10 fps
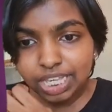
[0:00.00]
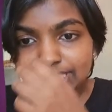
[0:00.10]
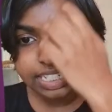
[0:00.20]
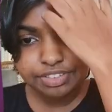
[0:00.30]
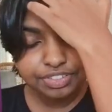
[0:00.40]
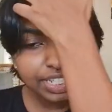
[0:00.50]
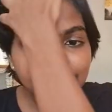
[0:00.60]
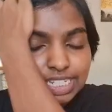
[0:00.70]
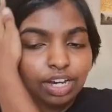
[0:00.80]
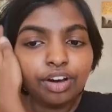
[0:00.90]
The
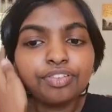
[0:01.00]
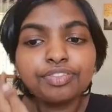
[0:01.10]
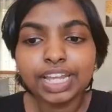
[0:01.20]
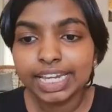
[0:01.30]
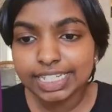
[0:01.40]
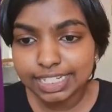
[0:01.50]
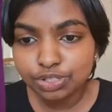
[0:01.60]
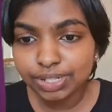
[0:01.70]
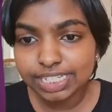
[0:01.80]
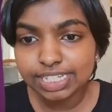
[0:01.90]
difference of 9x and
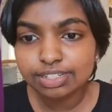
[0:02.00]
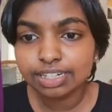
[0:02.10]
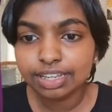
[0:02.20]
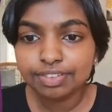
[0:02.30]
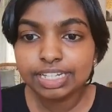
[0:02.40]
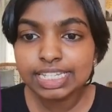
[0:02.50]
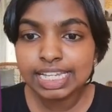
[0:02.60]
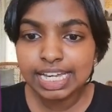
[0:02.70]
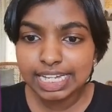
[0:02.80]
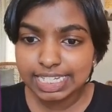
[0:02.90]
2x is going to give us
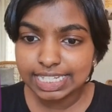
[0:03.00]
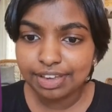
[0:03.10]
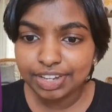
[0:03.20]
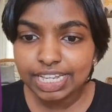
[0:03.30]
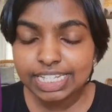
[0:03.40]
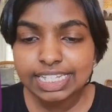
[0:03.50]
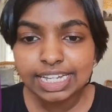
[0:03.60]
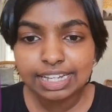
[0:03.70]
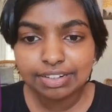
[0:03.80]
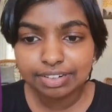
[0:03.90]
7x,
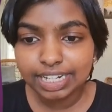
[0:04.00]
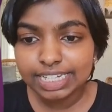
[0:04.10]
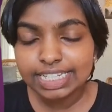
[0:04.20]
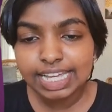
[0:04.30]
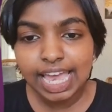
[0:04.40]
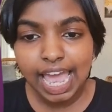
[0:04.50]
right?